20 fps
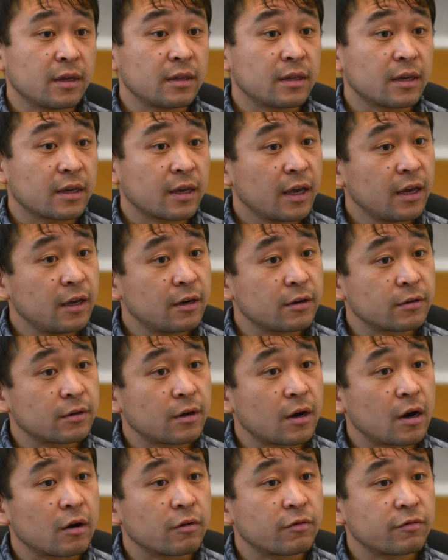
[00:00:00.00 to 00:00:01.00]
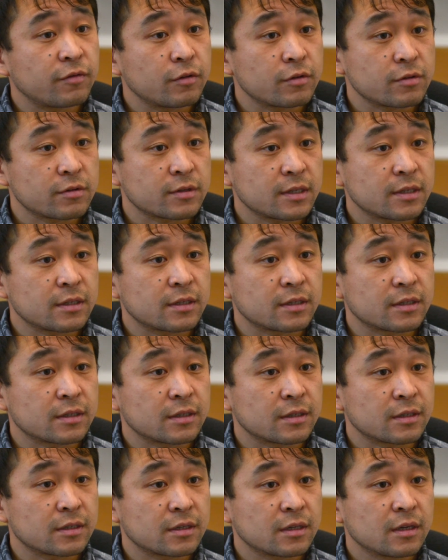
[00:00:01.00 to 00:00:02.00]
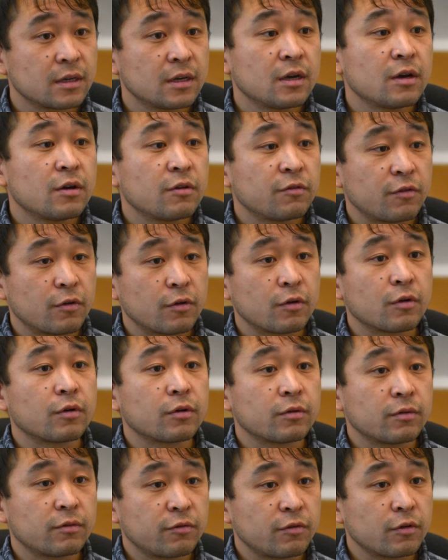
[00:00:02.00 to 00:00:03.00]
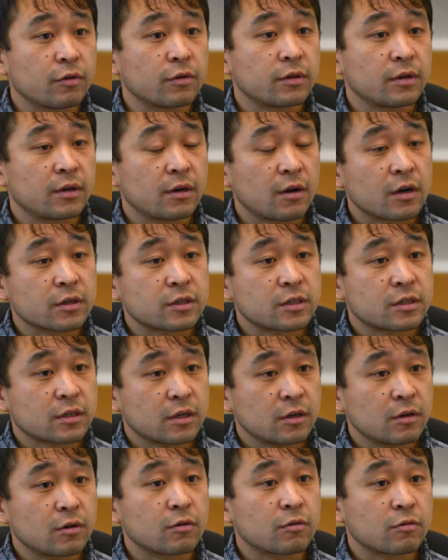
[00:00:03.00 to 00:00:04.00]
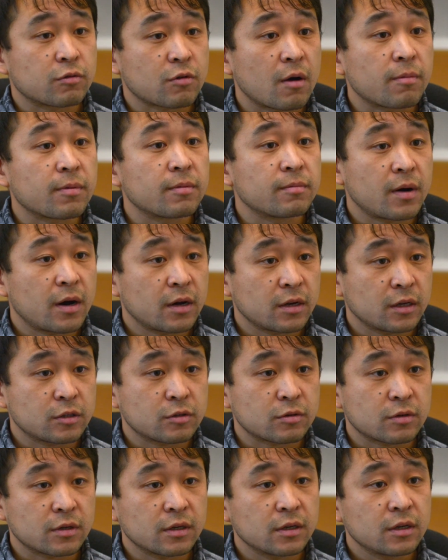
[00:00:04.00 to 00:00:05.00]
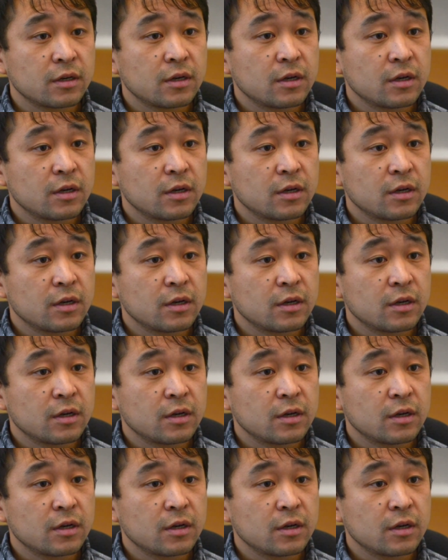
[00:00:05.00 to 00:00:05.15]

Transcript: indicator of photosynthesis for the large-scale crop monitoring.